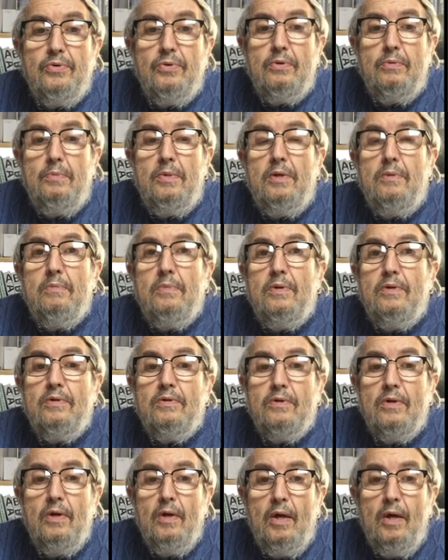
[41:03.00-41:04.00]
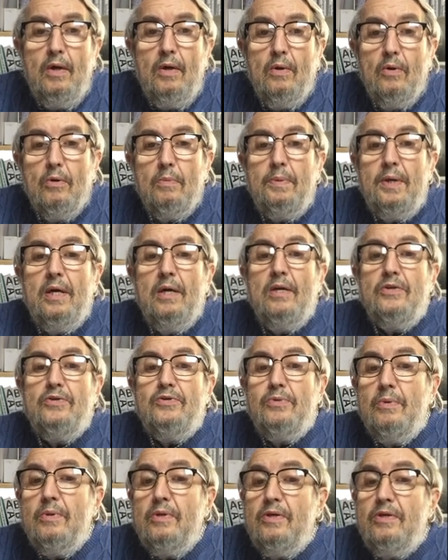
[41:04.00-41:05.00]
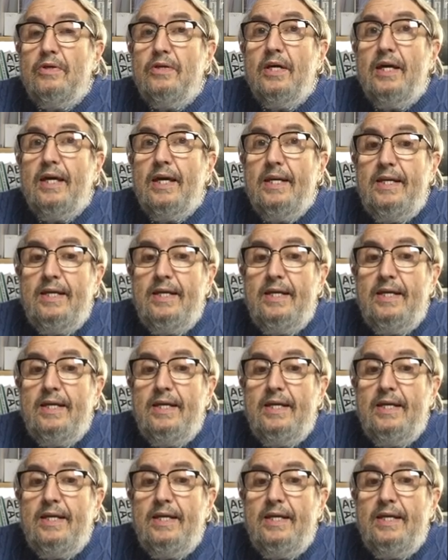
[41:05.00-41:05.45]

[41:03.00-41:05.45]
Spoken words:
your commitment or be asked to undertake